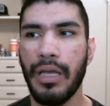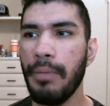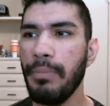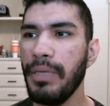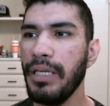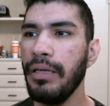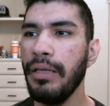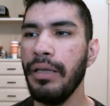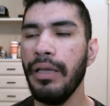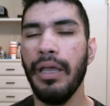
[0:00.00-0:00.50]
I
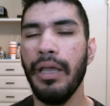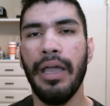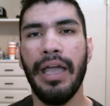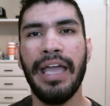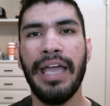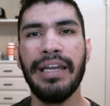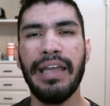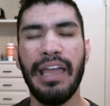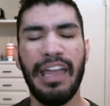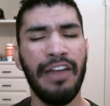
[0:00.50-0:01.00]
mean,
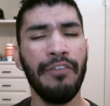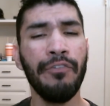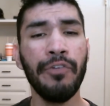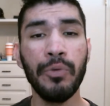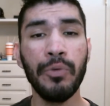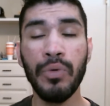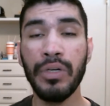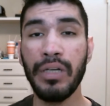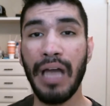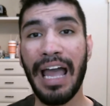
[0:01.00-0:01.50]
and
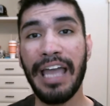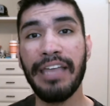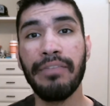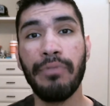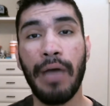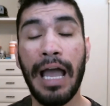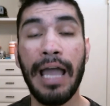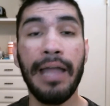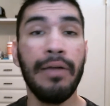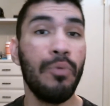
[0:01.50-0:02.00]
everyone,
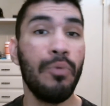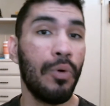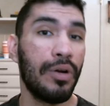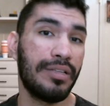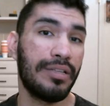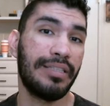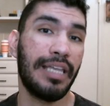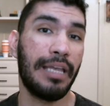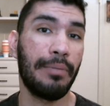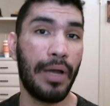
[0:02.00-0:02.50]
I want
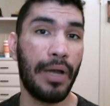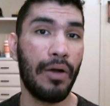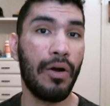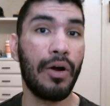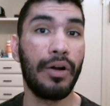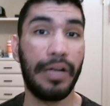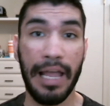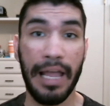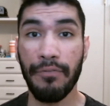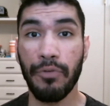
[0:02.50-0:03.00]
to say in my
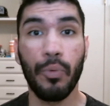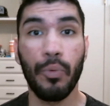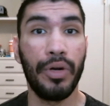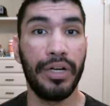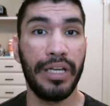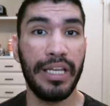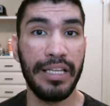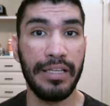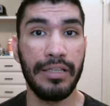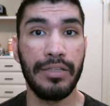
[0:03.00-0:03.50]
heart, everyone
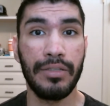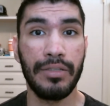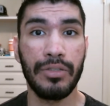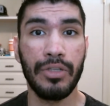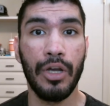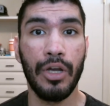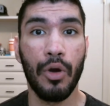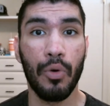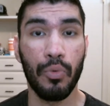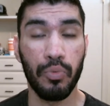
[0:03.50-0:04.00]

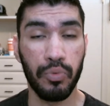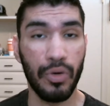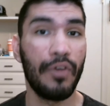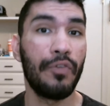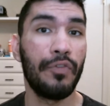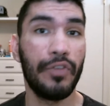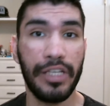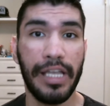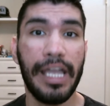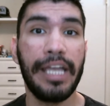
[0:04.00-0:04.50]
is
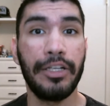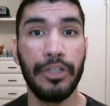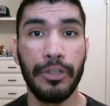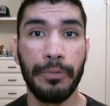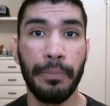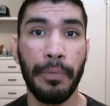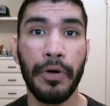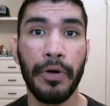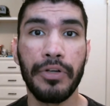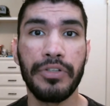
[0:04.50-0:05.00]
roughly a
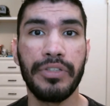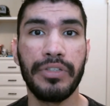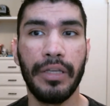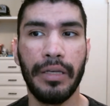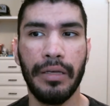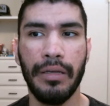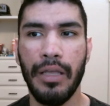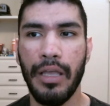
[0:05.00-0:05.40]
good person.